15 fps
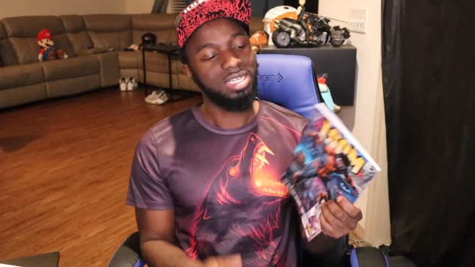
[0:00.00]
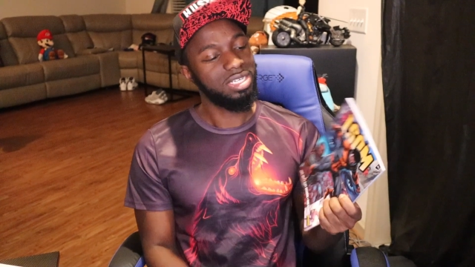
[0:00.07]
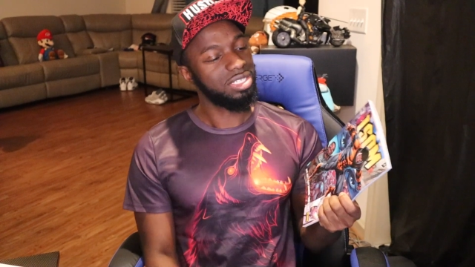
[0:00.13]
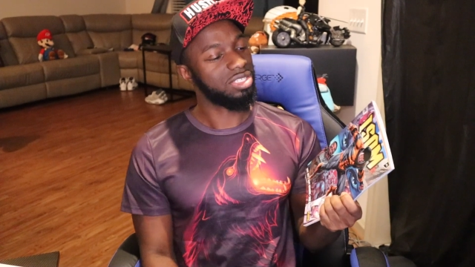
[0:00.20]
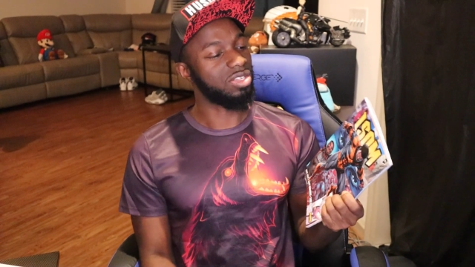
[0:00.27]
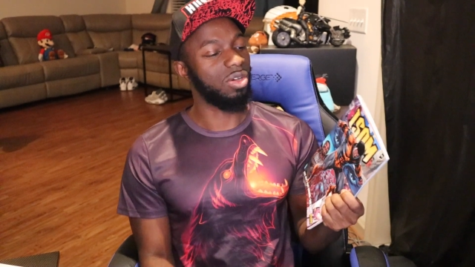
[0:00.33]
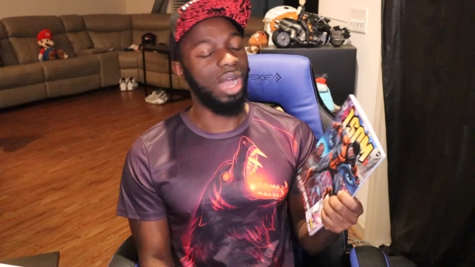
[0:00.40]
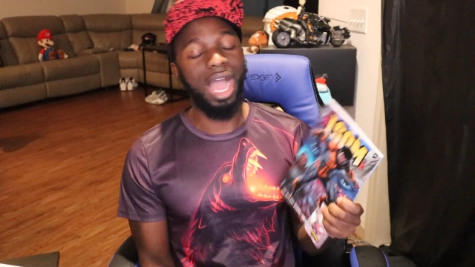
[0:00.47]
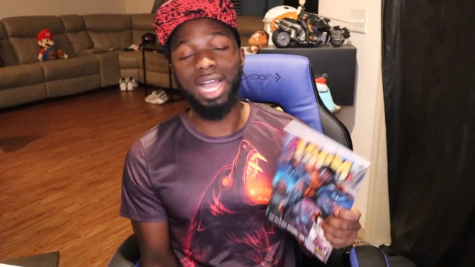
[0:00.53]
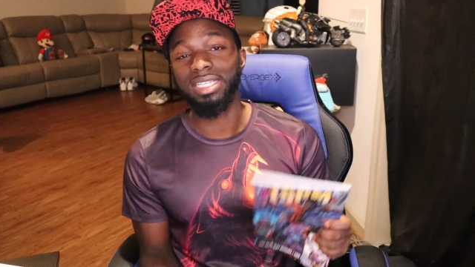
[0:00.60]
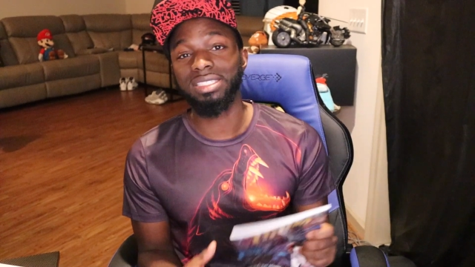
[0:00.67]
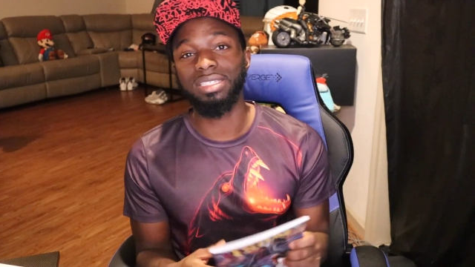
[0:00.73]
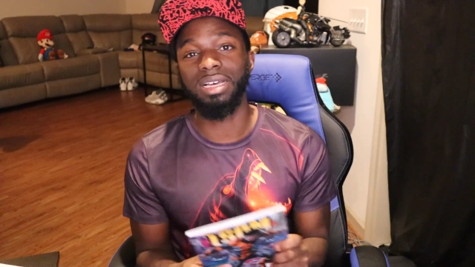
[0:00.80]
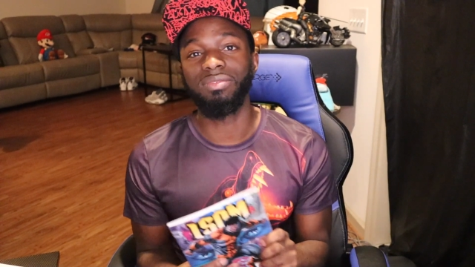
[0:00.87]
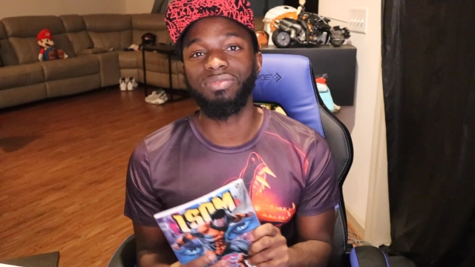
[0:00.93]
So
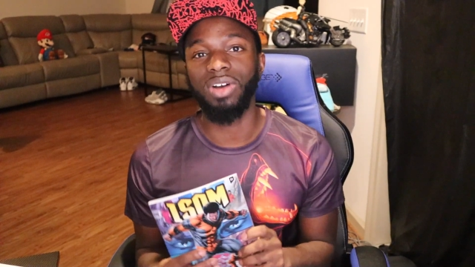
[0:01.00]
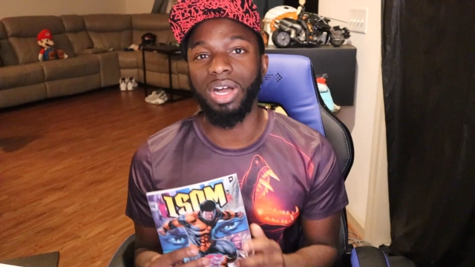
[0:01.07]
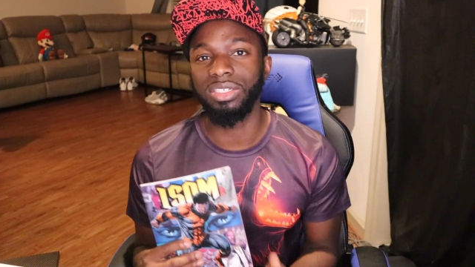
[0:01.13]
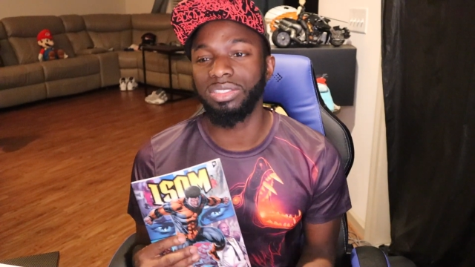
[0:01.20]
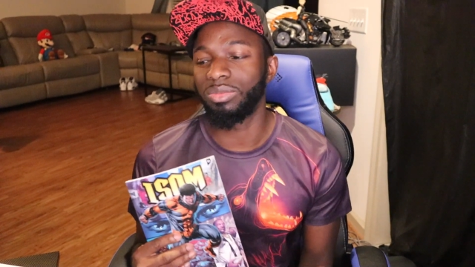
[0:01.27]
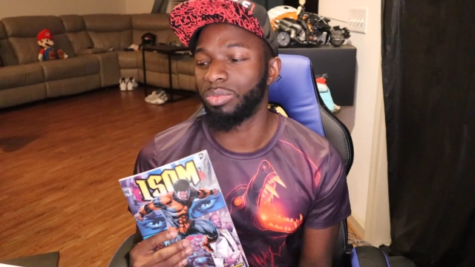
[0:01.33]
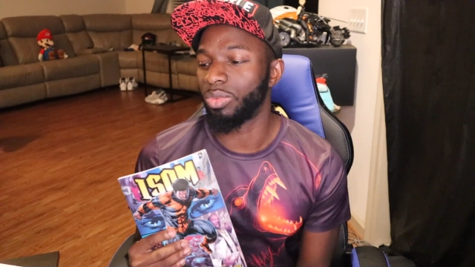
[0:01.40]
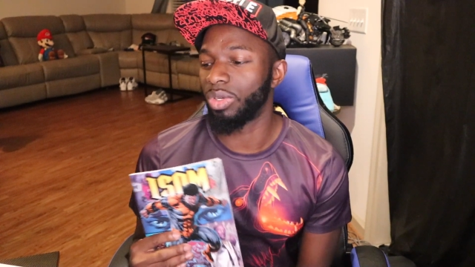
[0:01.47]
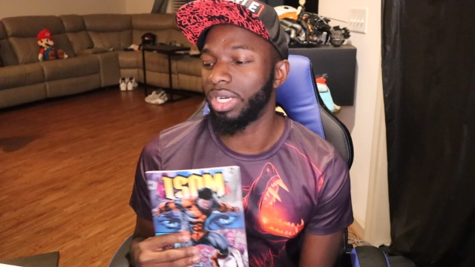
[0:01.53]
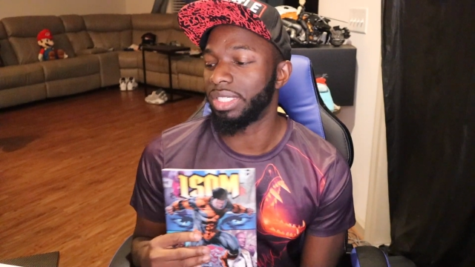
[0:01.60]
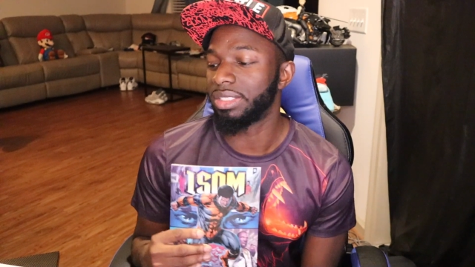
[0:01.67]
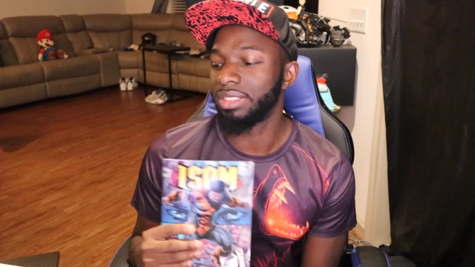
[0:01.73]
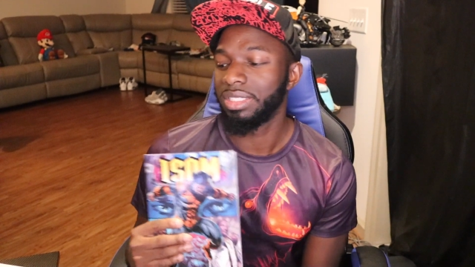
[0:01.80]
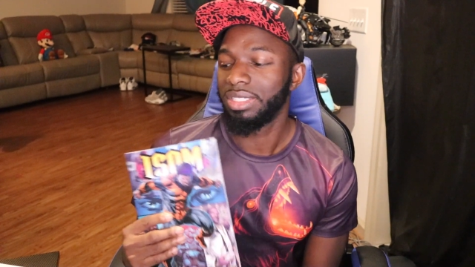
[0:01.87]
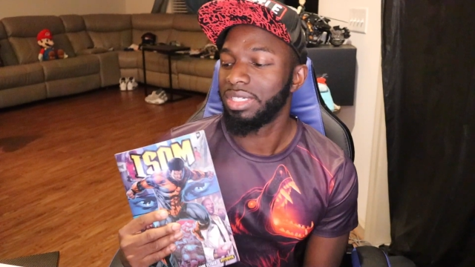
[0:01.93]
Isom Volume 1,
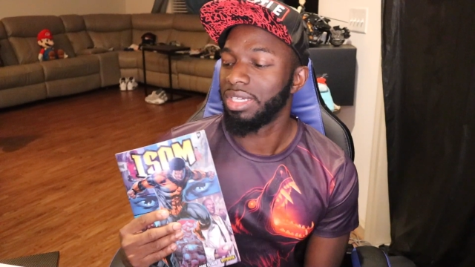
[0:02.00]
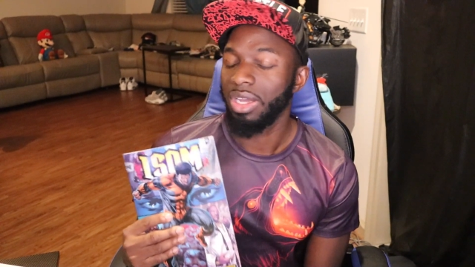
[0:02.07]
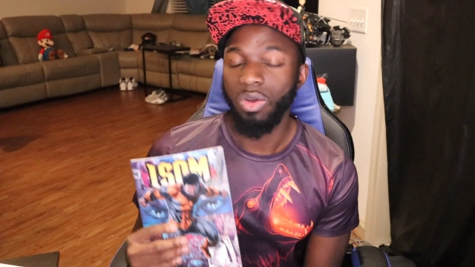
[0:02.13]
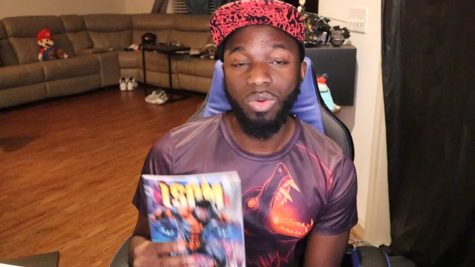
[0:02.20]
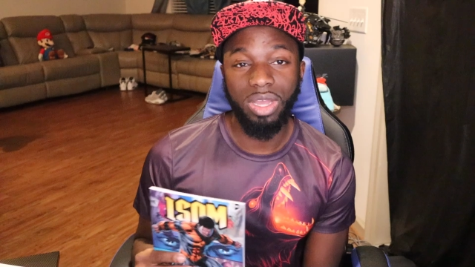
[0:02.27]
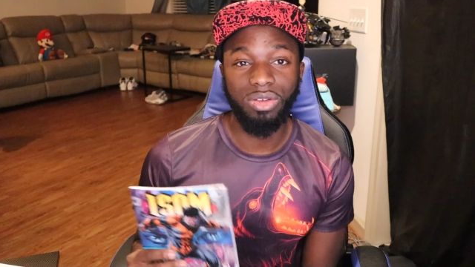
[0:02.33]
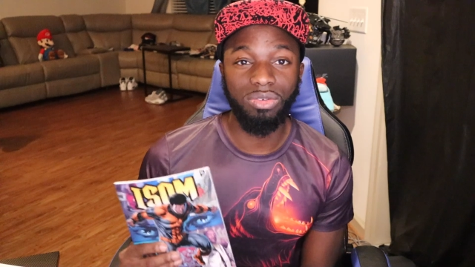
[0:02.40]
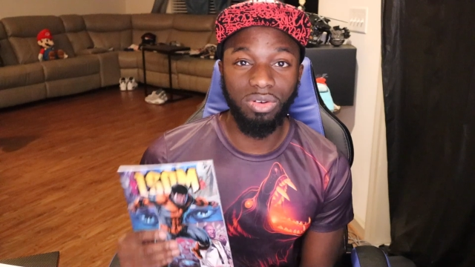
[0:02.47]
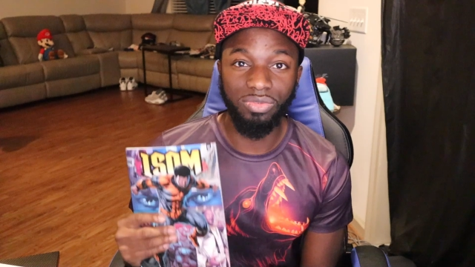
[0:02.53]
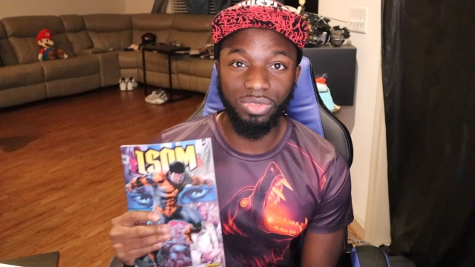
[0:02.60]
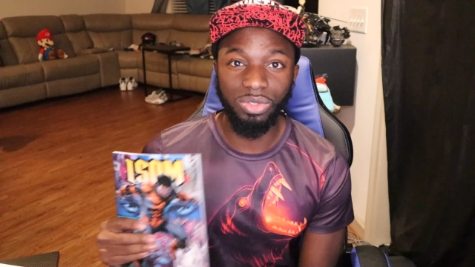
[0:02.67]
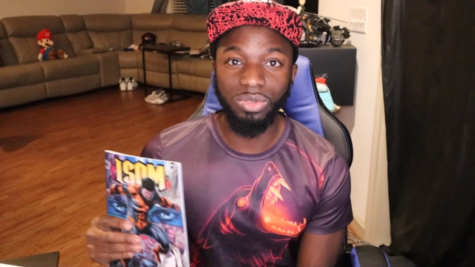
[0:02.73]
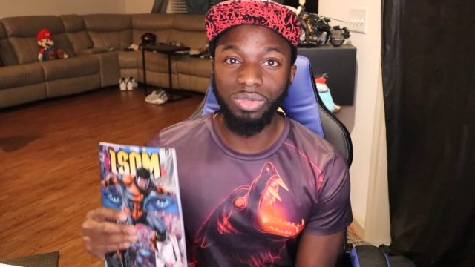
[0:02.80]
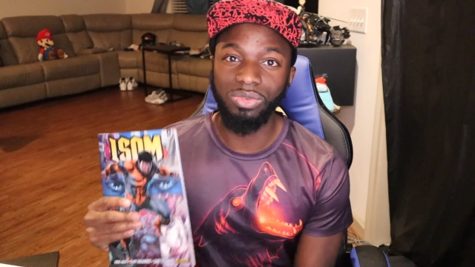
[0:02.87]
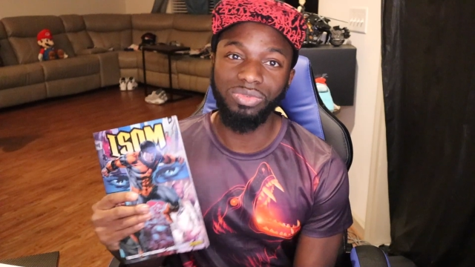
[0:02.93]
quick
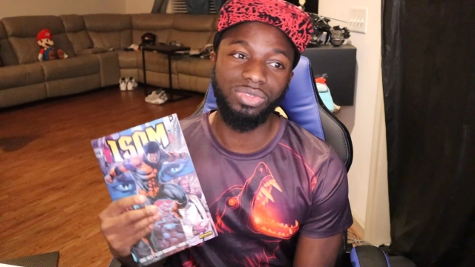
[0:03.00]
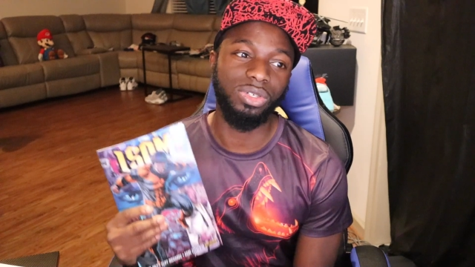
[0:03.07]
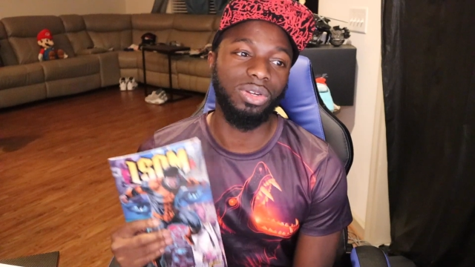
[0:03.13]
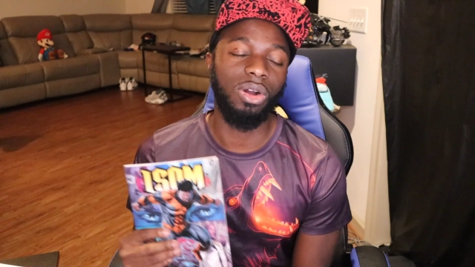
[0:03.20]
review for